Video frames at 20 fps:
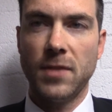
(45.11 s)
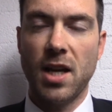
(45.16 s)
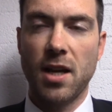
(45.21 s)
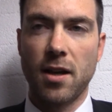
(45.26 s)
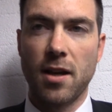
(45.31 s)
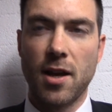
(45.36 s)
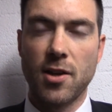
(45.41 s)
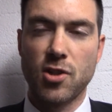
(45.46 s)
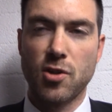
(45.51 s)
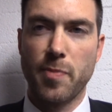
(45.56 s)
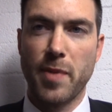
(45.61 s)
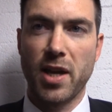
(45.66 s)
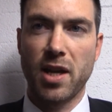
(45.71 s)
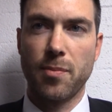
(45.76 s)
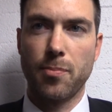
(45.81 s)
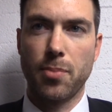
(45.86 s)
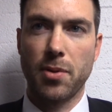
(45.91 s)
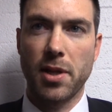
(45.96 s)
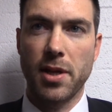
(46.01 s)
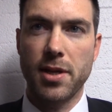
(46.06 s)
Yeah, guys are
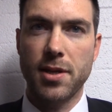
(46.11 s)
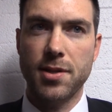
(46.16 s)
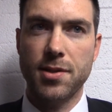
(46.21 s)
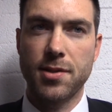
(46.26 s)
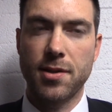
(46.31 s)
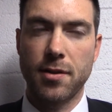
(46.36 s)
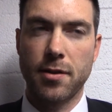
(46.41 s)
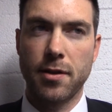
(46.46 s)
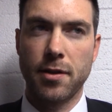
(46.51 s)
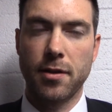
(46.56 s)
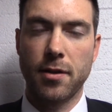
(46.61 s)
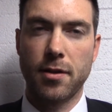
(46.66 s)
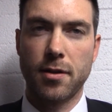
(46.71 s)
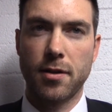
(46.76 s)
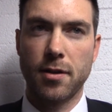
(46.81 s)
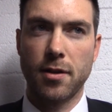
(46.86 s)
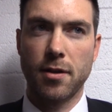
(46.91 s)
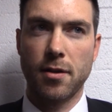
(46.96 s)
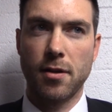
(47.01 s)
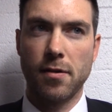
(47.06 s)
making plays. I think
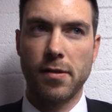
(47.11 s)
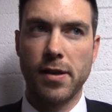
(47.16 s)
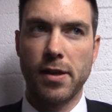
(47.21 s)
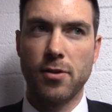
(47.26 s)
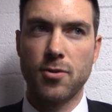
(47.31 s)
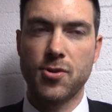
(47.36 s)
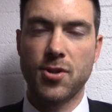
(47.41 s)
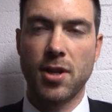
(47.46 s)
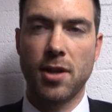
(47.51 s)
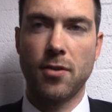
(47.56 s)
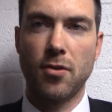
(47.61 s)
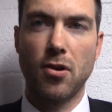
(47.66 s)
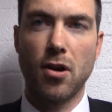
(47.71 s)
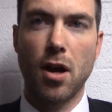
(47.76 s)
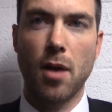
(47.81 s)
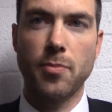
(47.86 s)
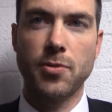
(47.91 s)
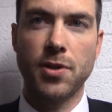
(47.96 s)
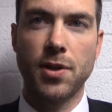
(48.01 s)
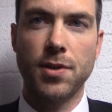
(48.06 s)
they understand their
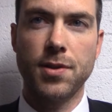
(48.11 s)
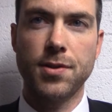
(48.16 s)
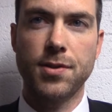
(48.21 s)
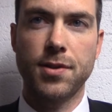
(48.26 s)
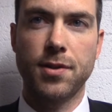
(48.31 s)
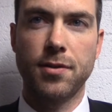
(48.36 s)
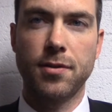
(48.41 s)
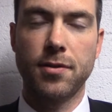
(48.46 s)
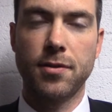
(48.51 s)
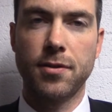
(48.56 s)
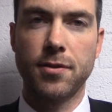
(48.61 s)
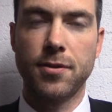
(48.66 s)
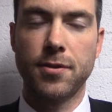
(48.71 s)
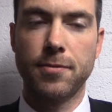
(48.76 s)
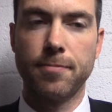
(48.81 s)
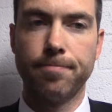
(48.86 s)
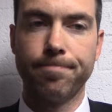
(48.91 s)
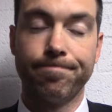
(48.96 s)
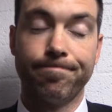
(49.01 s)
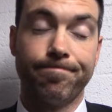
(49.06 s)
options,
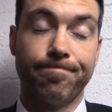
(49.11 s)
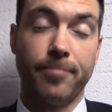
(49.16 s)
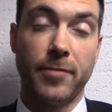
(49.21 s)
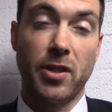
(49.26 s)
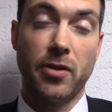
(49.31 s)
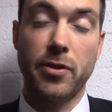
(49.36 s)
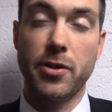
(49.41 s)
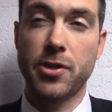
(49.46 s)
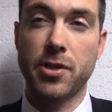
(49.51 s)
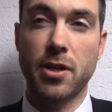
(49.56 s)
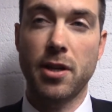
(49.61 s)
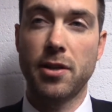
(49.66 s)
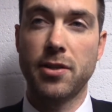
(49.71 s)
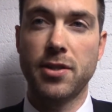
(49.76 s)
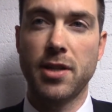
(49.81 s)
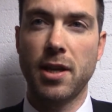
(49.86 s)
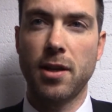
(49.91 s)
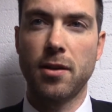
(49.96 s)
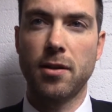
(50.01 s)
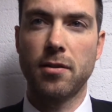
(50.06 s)
and just got to
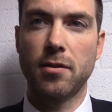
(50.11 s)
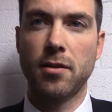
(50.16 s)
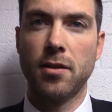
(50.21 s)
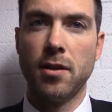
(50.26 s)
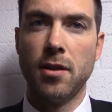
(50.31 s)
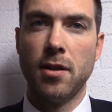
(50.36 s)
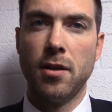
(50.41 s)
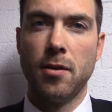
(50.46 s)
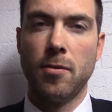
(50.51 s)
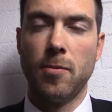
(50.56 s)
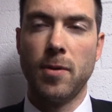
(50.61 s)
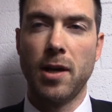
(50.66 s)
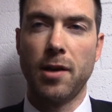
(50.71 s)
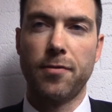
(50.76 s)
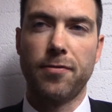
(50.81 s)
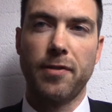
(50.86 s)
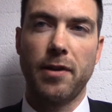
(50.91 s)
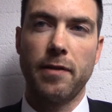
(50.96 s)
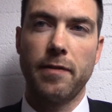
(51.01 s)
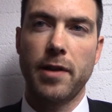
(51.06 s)
take. We got
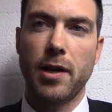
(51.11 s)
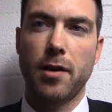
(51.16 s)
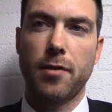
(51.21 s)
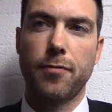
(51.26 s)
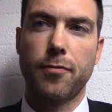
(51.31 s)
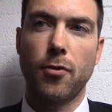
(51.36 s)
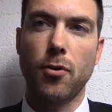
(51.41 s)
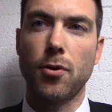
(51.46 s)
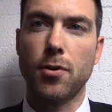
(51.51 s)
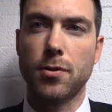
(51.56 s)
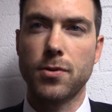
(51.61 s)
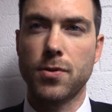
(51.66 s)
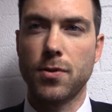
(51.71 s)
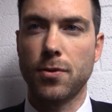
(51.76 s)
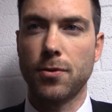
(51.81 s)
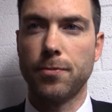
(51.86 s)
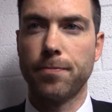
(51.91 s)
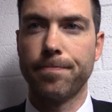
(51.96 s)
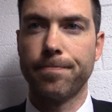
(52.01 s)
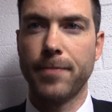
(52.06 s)
5, they got 4,
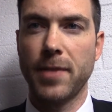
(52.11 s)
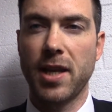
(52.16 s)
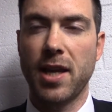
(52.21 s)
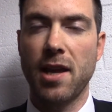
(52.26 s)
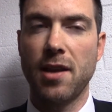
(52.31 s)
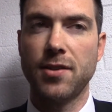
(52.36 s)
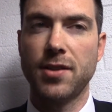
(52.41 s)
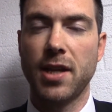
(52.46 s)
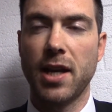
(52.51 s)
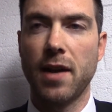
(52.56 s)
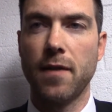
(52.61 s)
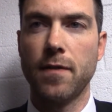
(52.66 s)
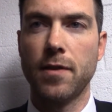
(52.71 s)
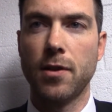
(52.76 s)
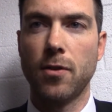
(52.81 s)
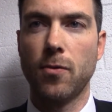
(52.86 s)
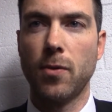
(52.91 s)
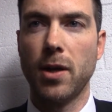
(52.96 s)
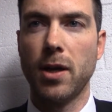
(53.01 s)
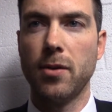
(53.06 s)
so they can't take
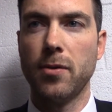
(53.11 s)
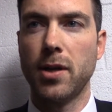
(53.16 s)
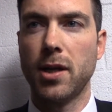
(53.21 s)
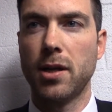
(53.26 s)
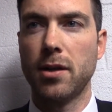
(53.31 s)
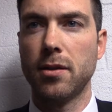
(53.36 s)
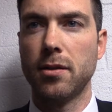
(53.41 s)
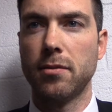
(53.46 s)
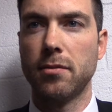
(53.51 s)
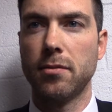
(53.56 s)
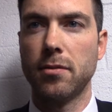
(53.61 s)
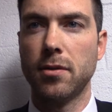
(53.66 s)
everything away. We got to